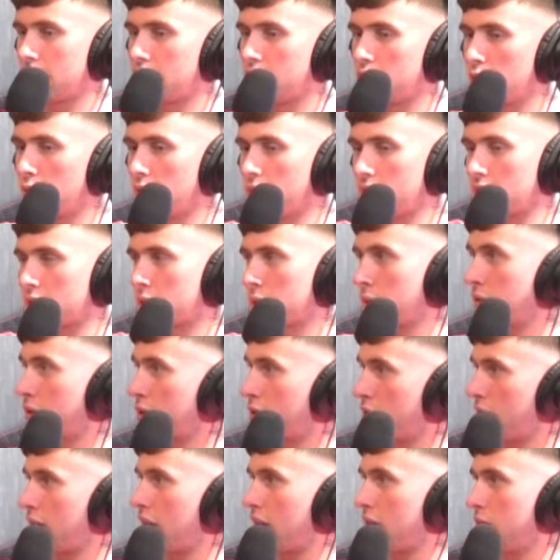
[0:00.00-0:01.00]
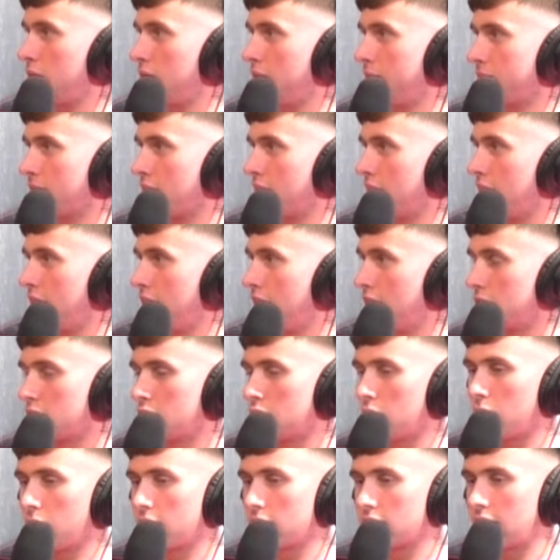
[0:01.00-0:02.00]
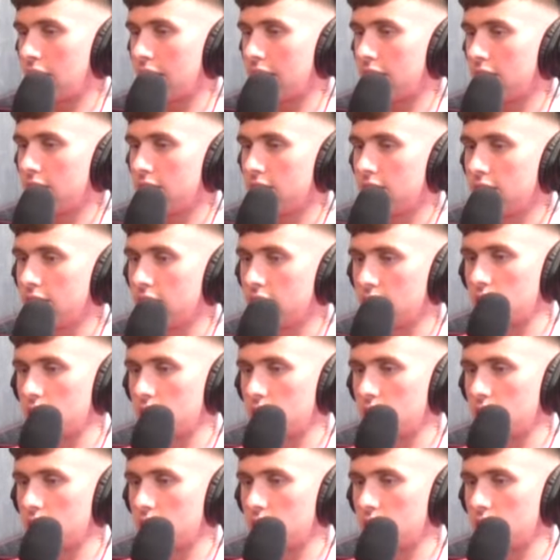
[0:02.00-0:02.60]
You know mm this one, you know that one. Yeah. So it's like